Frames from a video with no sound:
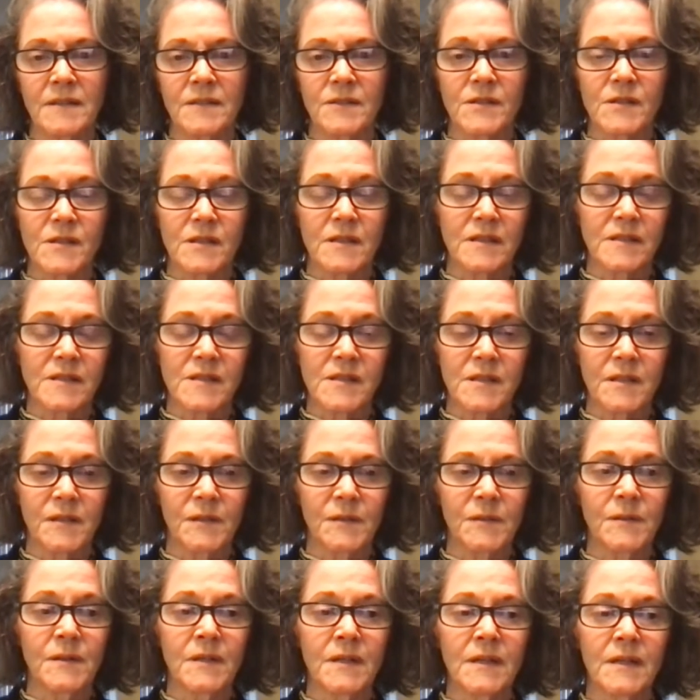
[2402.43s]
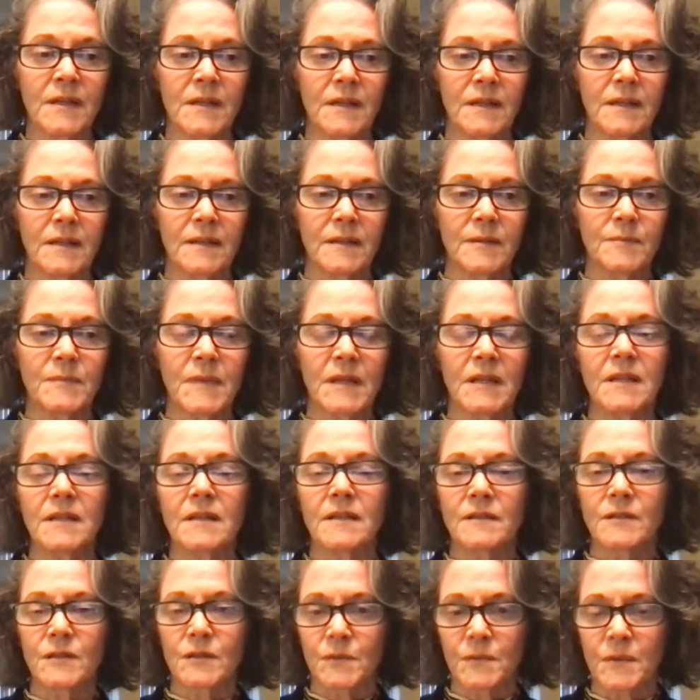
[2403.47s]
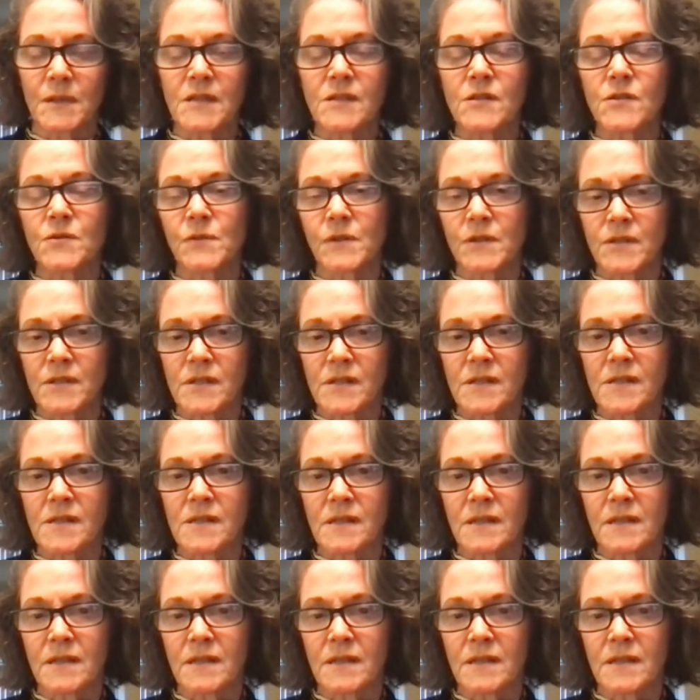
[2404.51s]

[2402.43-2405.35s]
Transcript: There's also many other resources